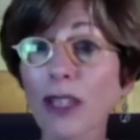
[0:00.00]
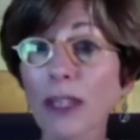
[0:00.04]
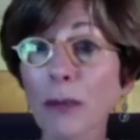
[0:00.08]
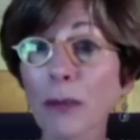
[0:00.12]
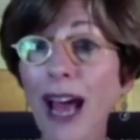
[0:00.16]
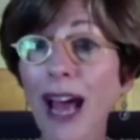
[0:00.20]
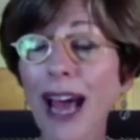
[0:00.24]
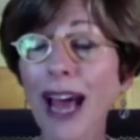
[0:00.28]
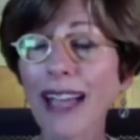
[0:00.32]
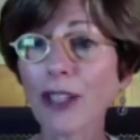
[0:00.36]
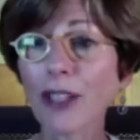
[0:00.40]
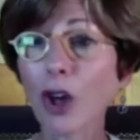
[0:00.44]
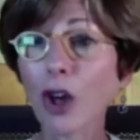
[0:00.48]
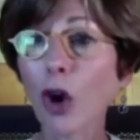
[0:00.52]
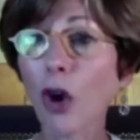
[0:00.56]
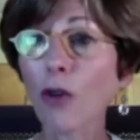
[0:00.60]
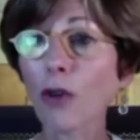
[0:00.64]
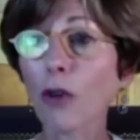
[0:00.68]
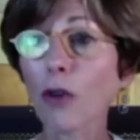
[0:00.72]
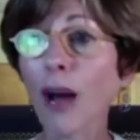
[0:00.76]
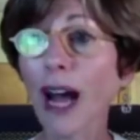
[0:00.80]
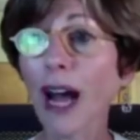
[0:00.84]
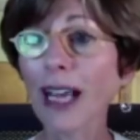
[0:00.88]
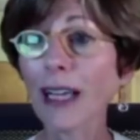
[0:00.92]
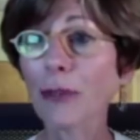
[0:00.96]
was passed over
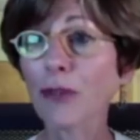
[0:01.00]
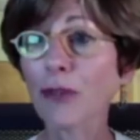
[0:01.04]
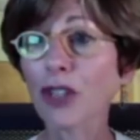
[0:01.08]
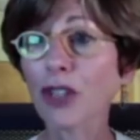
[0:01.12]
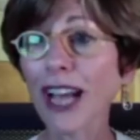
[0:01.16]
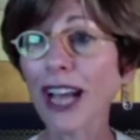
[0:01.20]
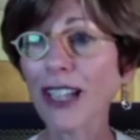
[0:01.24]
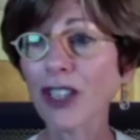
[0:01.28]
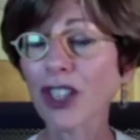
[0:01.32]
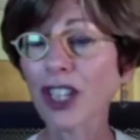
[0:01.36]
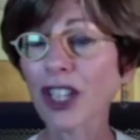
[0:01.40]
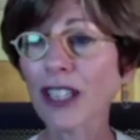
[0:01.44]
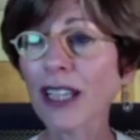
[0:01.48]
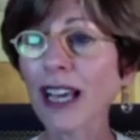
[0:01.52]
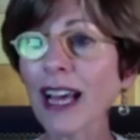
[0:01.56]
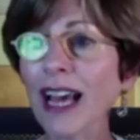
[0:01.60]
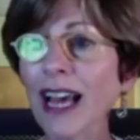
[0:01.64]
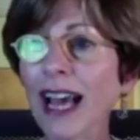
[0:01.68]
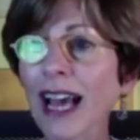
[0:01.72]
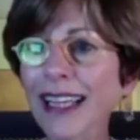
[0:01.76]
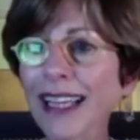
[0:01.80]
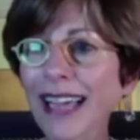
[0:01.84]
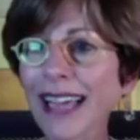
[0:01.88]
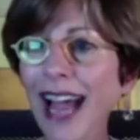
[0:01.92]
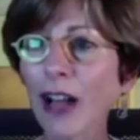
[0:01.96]
my objection.
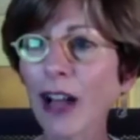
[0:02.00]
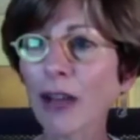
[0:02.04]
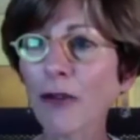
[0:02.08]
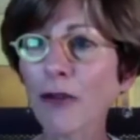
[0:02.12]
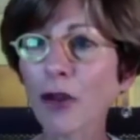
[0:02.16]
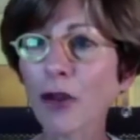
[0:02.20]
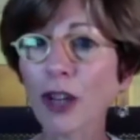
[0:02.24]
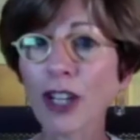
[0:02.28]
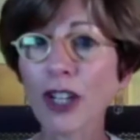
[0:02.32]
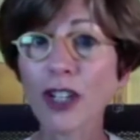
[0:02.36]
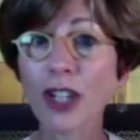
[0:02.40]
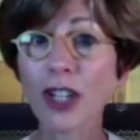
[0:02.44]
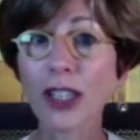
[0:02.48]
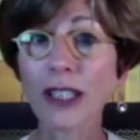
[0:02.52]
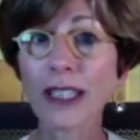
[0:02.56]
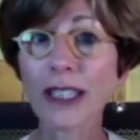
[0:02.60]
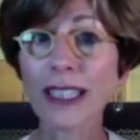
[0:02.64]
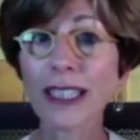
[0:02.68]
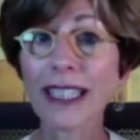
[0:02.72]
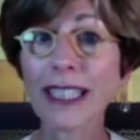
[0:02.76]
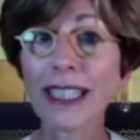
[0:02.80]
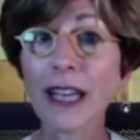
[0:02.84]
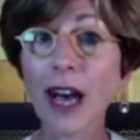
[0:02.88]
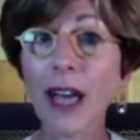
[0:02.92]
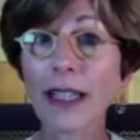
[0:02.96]
California should
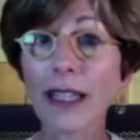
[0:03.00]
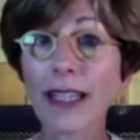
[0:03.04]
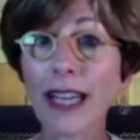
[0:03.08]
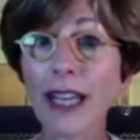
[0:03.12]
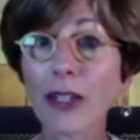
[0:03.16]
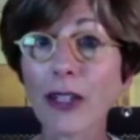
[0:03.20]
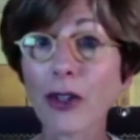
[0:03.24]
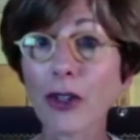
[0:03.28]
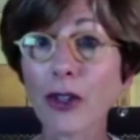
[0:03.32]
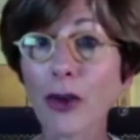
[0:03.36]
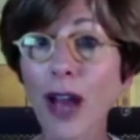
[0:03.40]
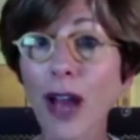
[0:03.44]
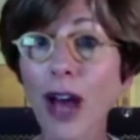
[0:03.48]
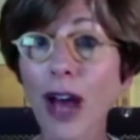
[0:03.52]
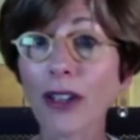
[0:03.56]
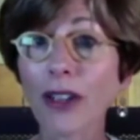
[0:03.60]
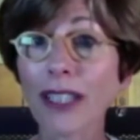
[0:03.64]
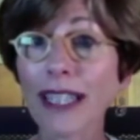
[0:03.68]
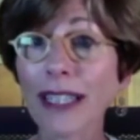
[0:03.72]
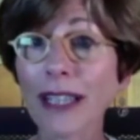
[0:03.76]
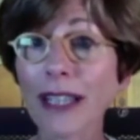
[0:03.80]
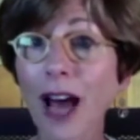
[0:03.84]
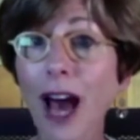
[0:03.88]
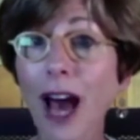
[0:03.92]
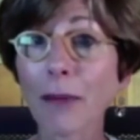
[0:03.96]
lead on net neutrality,
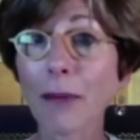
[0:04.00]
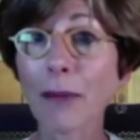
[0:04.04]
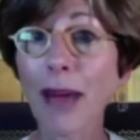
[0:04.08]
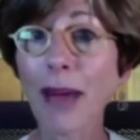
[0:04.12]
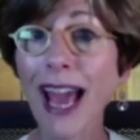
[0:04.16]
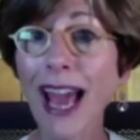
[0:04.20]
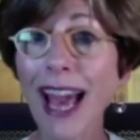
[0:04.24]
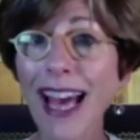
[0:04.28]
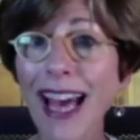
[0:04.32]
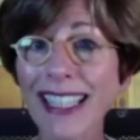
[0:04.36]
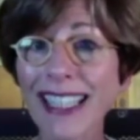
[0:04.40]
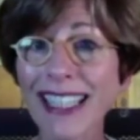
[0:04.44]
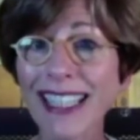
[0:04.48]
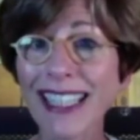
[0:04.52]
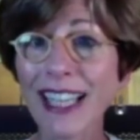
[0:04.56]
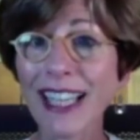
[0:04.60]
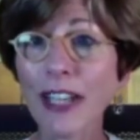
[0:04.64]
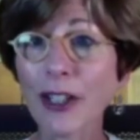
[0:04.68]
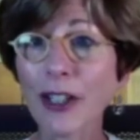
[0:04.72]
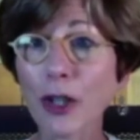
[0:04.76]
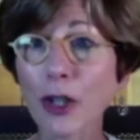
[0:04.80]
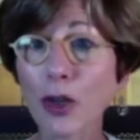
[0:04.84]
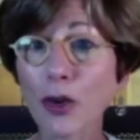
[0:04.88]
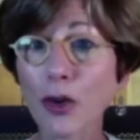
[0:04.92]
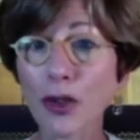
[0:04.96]
not pass a
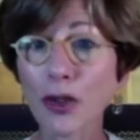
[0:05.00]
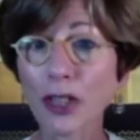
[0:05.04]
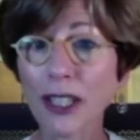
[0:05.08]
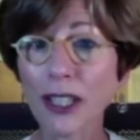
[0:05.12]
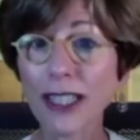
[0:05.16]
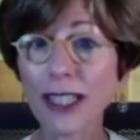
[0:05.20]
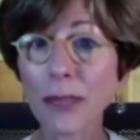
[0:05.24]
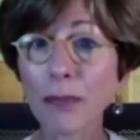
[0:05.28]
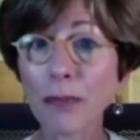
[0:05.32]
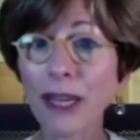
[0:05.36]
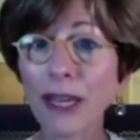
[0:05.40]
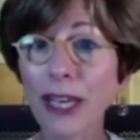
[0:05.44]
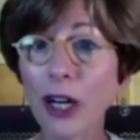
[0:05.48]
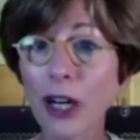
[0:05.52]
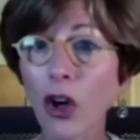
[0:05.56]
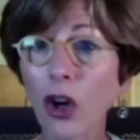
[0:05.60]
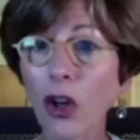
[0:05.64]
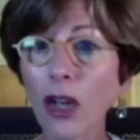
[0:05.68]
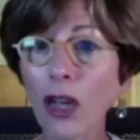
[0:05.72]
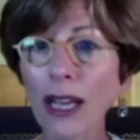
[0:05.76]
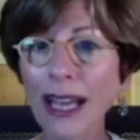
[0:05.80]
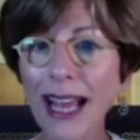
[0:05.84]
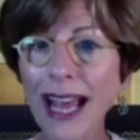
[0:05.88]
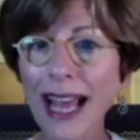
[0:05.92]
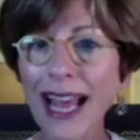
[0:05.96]
toothless bill.
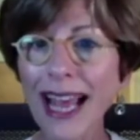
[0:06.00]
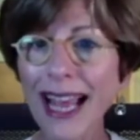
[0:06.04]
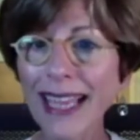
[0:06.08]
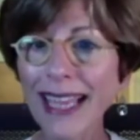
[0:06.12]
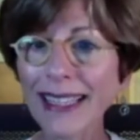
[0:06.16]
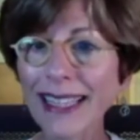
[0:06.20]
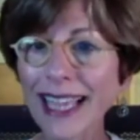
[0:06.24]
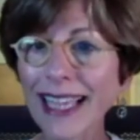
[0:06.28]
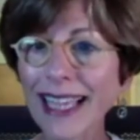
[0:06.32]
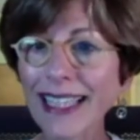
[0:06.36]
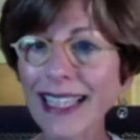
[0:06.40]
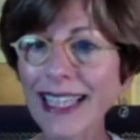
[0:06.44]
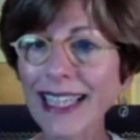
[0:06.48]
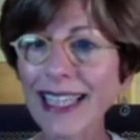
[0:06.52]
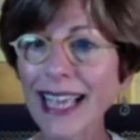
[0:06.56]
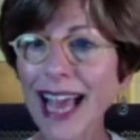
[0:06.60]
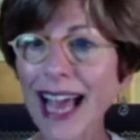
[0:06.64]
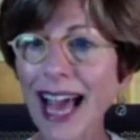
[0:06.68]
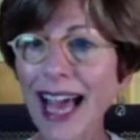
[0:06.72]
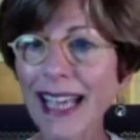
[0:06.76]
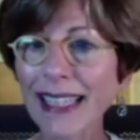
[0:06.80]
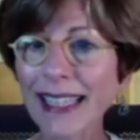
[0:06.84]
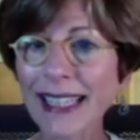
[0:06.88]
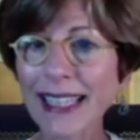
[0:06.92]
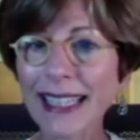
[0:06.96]
And then he
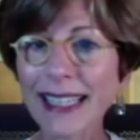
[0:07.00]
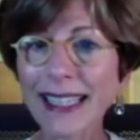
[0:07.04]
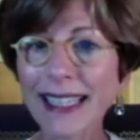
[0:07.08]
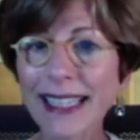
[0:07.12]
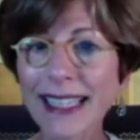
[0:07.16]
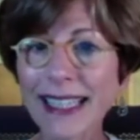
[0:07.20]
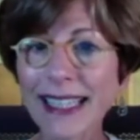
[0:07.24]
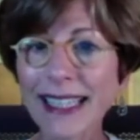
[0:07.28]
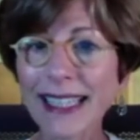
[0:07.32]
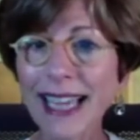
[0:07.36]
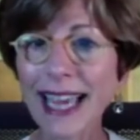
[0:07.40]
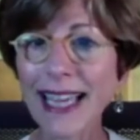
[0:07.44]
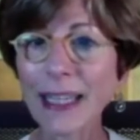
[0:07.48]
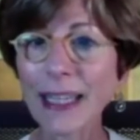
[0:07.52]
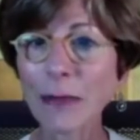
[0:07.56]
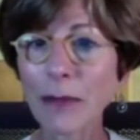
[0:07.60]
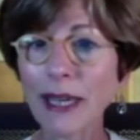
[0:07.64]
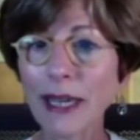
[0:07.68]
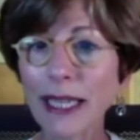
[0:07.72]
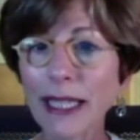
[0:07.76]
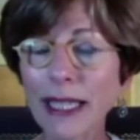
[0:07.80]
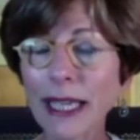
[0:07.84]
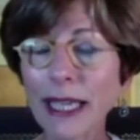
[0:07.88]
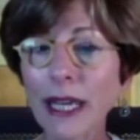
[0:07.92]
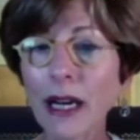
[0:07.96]
has his
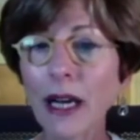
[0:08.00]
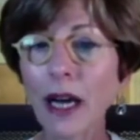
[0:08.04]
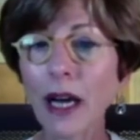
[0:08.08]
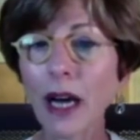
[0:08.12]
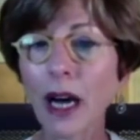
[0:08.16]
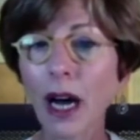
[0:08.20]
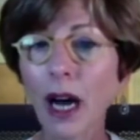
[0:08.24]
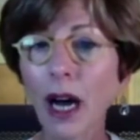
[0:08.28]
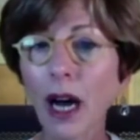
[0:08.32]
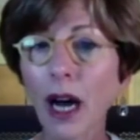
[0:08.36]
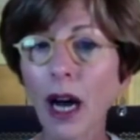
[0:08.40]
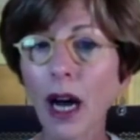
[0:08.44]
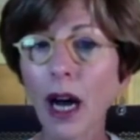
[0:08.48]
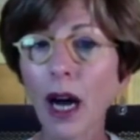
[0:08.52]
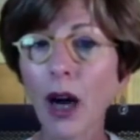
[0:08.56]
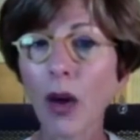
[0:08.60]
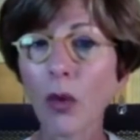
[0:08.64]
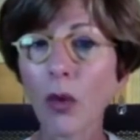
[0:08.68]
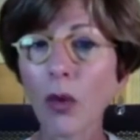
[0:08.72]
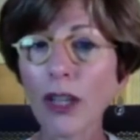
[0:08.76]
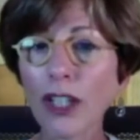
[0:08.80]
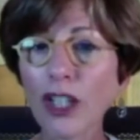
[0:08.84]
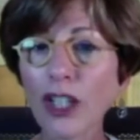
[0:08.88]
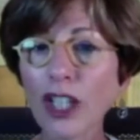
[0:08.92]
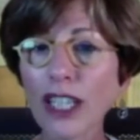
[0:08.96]
statement,
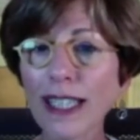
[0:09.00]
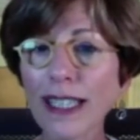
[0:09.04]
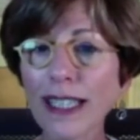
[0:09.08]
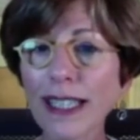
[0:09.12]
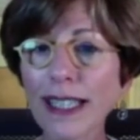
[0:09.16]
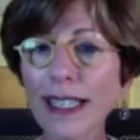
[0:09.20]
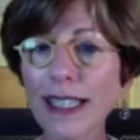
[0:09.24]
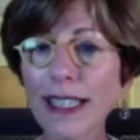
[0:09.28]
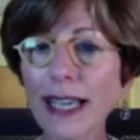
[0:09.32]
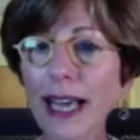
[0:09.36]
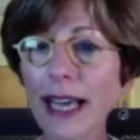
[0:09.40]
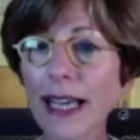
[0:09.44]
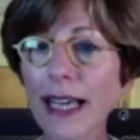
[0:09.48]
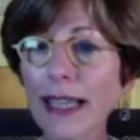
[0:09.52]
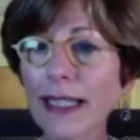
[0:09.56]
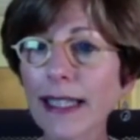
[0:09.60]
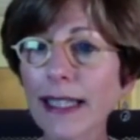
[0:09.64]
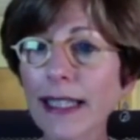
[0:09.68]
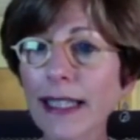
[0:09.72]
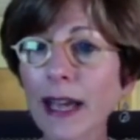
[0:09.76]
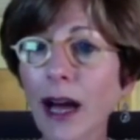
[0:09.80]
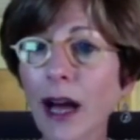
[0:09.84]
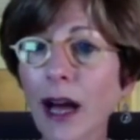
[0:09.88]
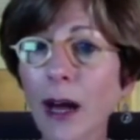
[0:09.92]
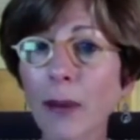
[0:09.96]
which he says,
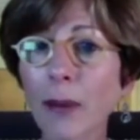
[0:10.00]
